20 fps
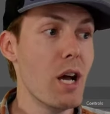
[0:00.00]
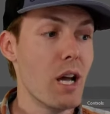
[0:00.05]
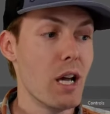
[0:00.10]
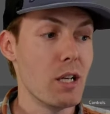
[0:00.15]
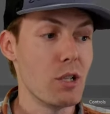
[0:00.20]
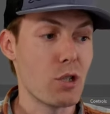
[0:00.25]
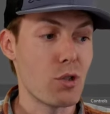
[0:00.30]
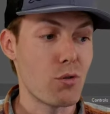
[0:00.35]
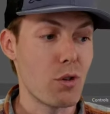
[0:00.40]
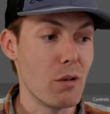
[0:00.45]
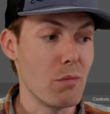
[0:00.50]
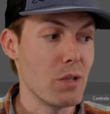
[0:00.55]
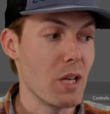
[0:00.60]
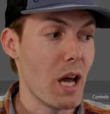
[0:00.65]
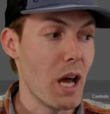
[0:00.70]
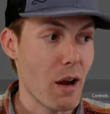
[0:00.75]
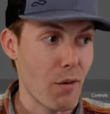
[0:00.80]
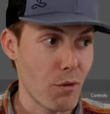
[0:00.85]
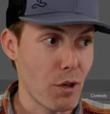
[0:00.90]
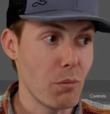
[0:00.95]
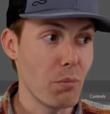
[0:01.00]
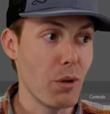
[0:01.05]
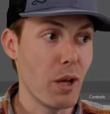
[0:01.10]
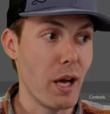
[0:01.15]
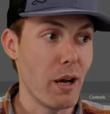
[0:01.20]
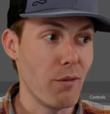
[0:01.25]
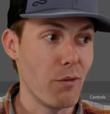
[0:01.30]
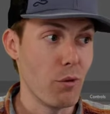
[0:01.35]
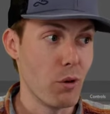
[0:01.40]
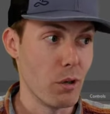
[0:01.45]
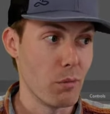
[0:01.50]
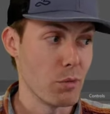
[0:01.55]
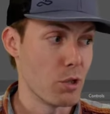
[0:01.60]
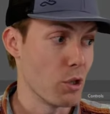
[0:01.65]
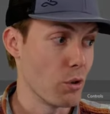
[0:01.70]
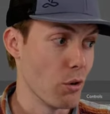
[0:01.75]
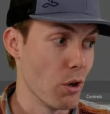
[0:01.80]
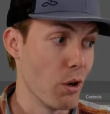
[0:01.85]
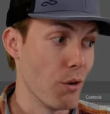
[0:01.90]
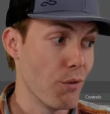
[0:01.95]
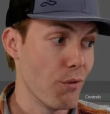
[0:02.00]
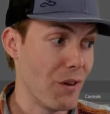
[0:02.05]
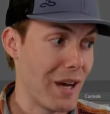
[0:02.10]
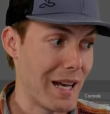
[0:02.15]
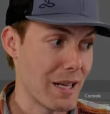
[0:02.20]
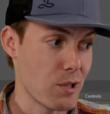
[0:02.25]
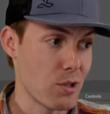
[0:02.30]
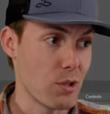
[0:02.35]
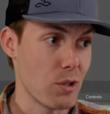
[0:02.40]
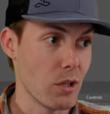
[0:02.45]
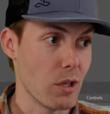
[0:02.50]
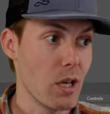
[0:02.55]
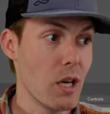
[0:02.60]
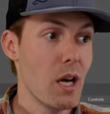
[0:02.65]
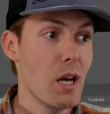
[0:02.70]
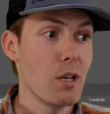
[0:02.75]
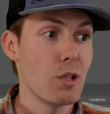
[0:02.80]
and stream to every platform to grow faster.